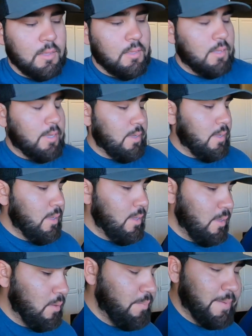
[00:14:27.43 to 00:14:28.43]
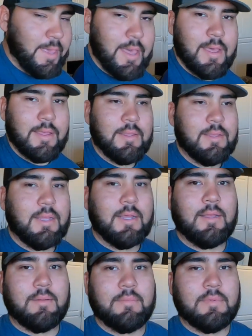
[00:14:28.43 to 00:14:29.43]
But
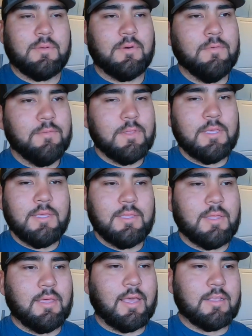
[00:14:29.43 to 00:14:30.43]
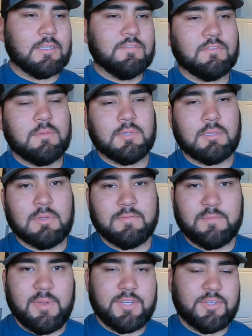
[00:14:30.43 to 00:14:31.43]
yeah, hopefully I got some
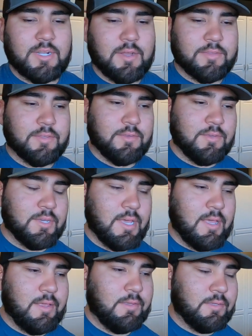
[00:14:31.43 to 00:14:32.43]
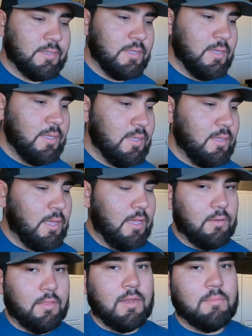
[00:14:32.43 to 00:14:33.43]
information out to you guys. I
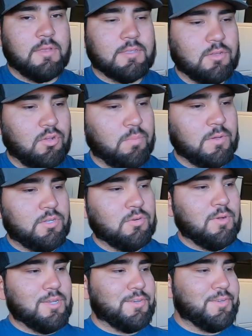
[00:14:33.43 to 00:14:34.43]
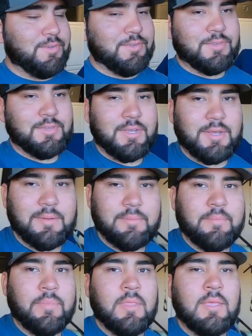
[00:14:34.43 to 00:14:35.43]
know that I missed a whole bunch of questions.
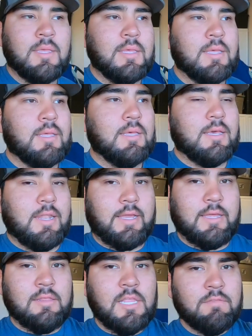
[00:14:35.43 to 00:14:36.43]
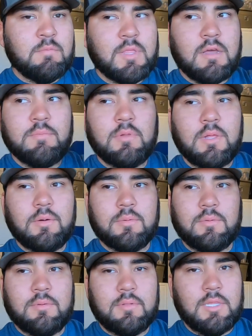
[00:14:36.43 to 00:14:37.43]
And again, leave them down
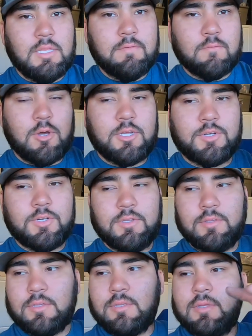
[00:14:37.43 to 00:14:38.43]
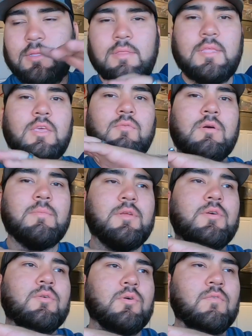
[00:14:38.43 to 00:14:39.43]
below. Leave questions that you want me to
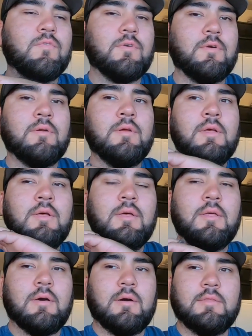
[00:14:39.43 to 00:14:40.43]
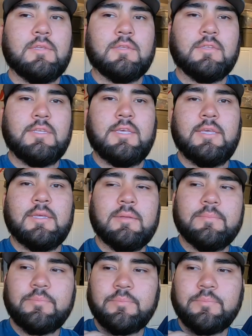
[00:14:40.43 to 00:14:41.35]
go over on this thing